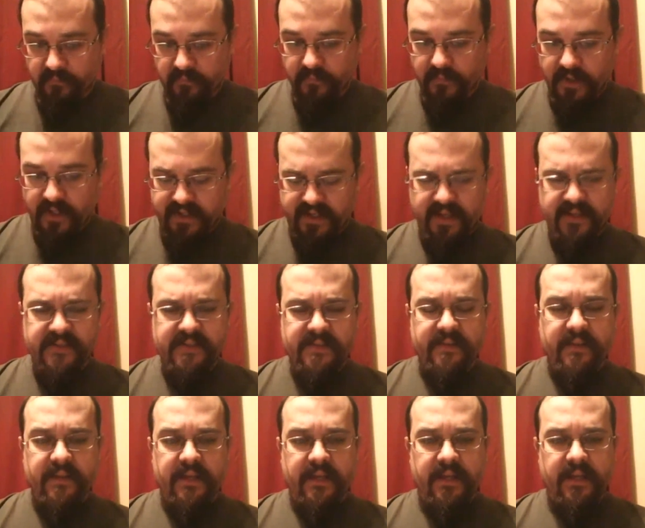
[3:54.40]
against
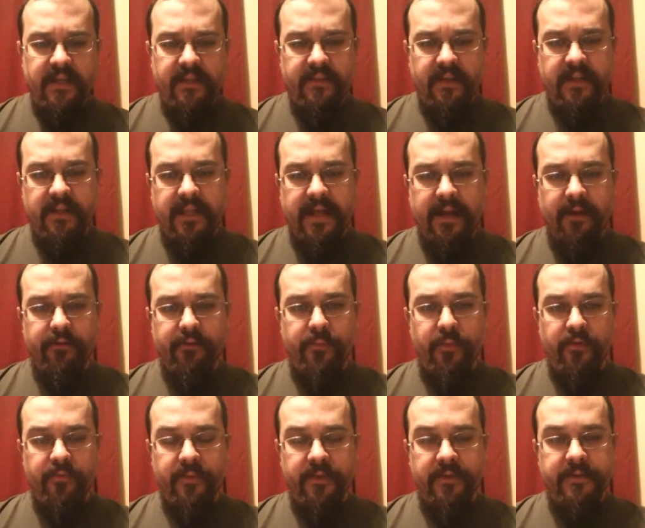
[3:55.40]
the clouds
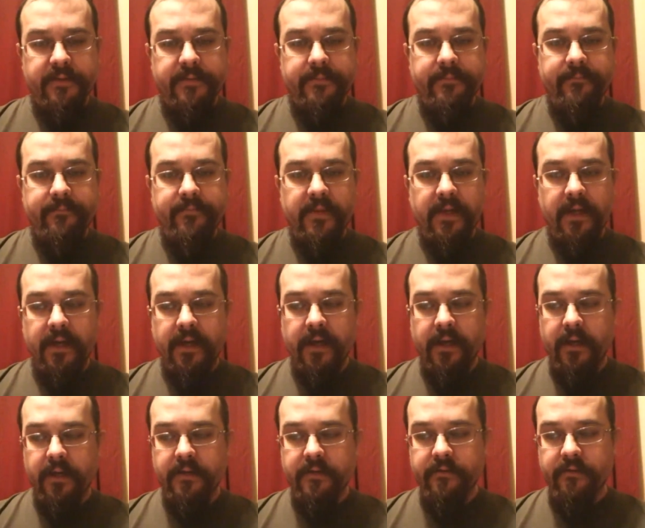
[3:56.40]
movement.
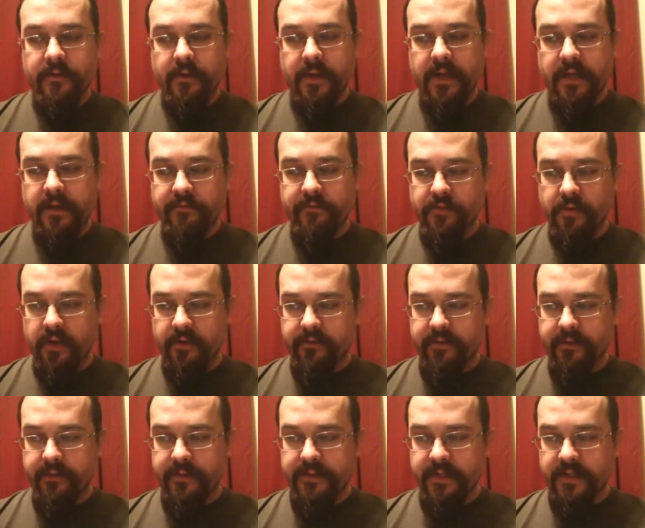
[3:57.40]
So it kind of draws
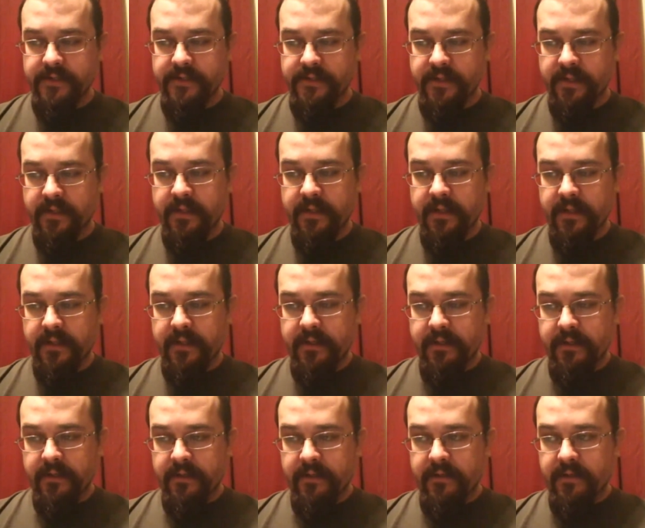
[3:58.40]
their attention,
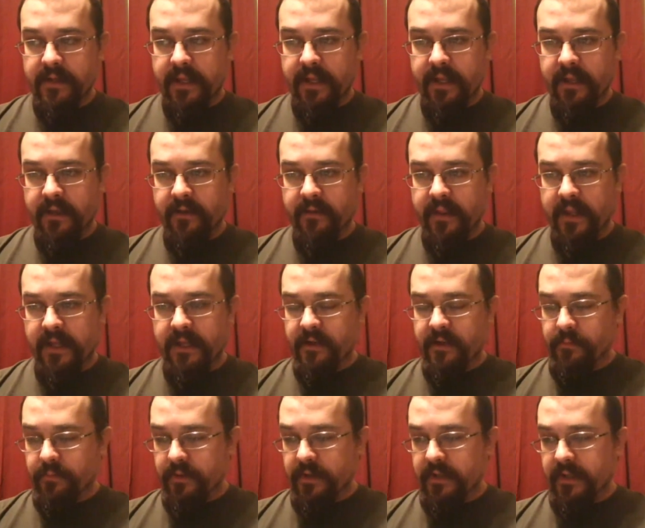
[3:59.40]
and they
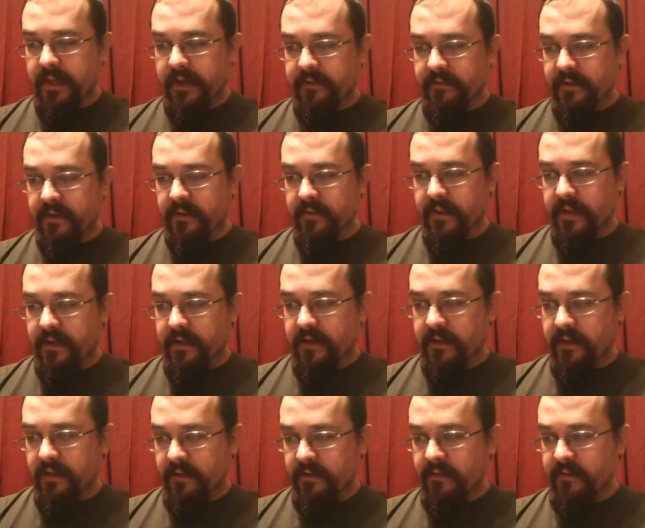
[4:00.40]
realizing that it
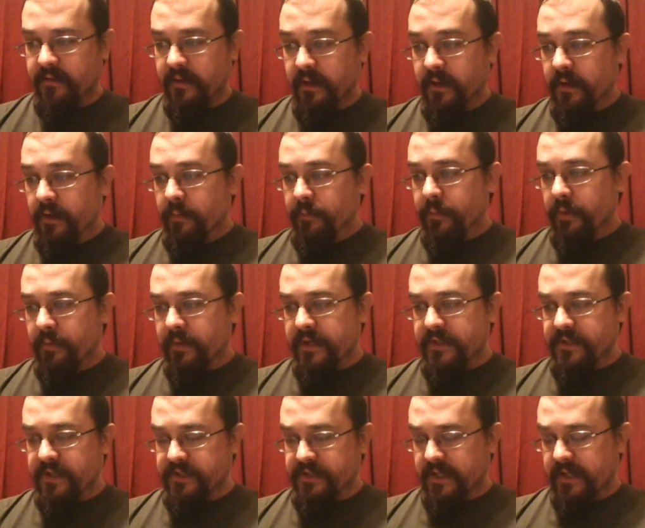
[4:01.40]
is
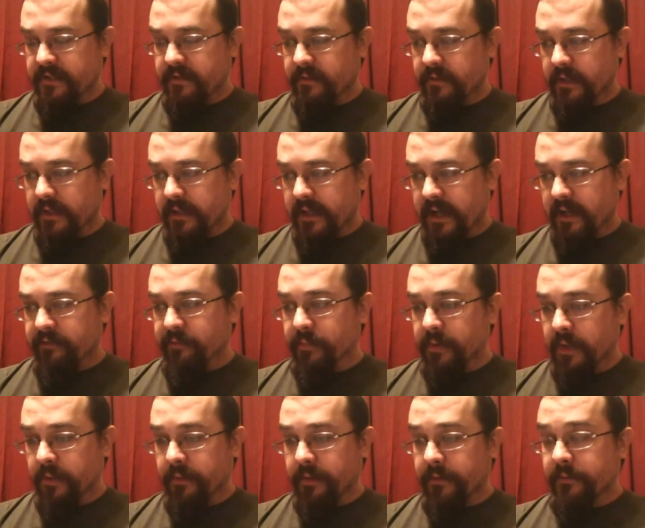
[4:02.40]
Barishajet, the
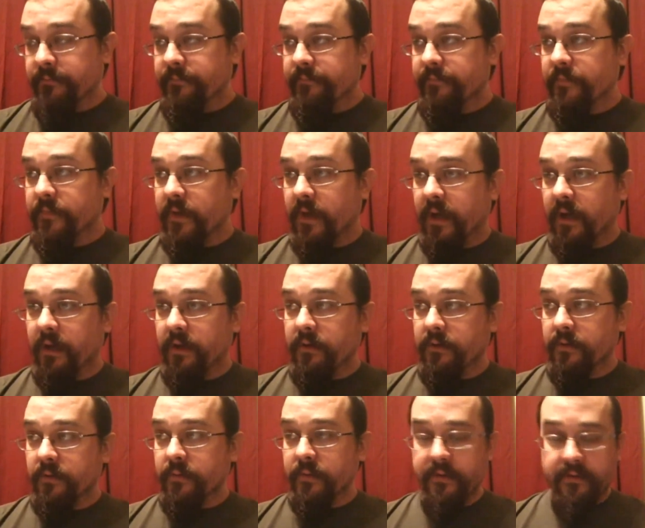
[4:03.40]
Glassblower,
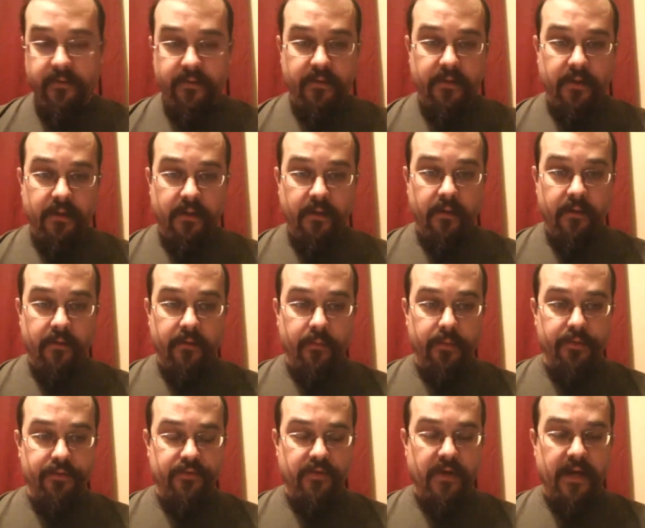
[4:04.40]
who is the
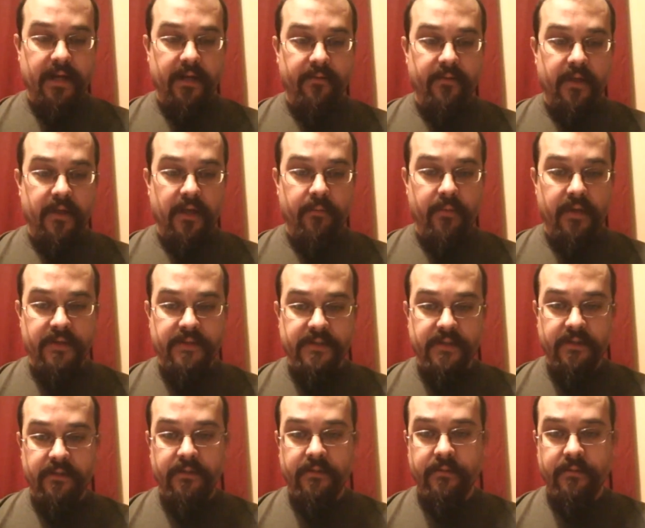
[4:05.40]
blue dragon that I
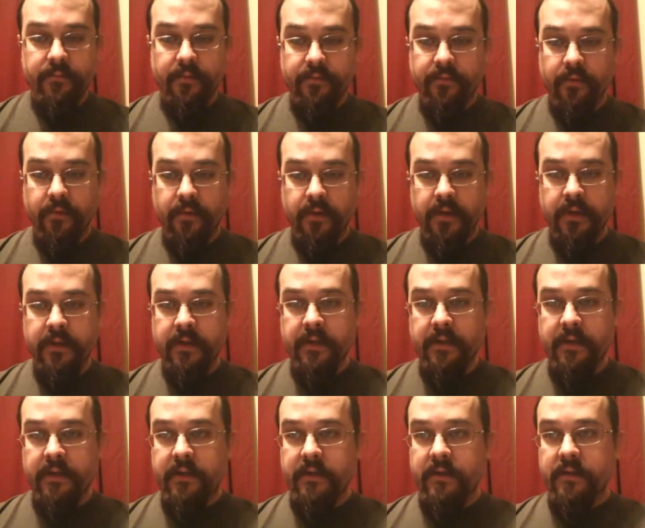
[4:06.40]
mentioned before.
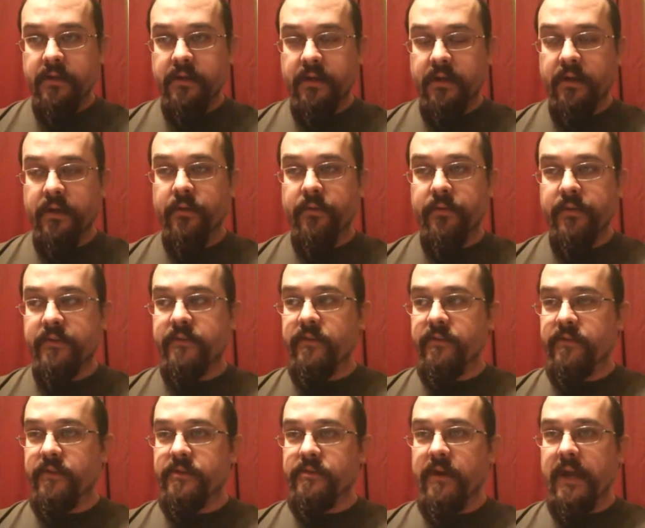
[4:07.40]
This is
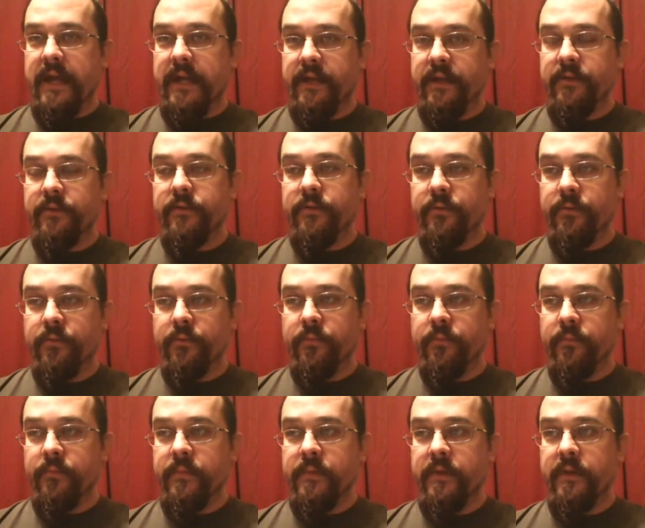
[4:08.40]
the dragon
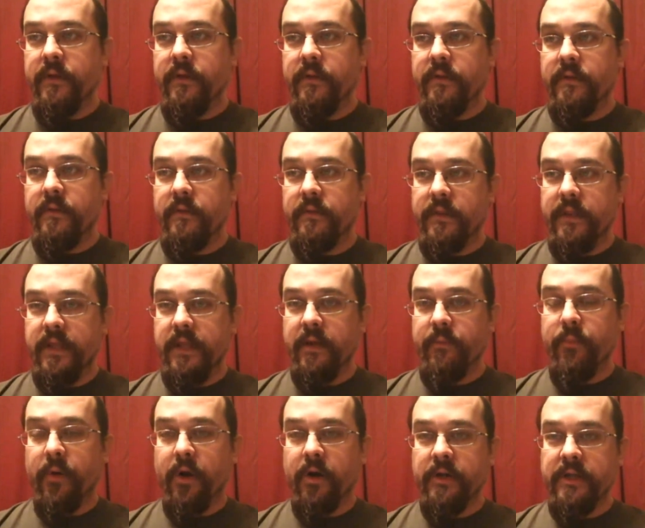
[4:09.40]
whom the
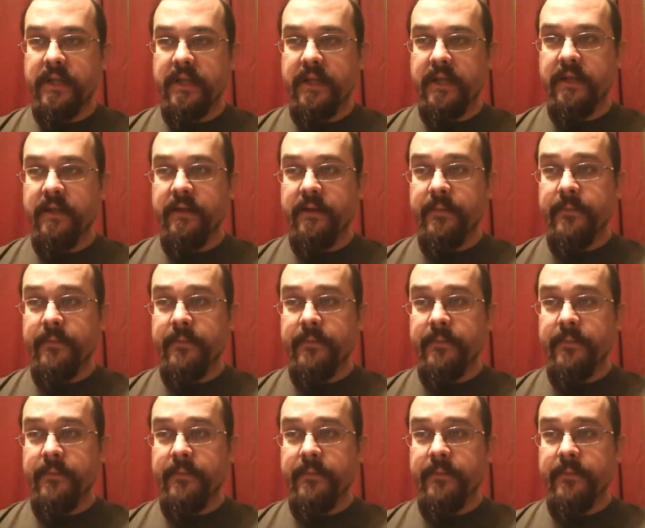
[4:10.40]
party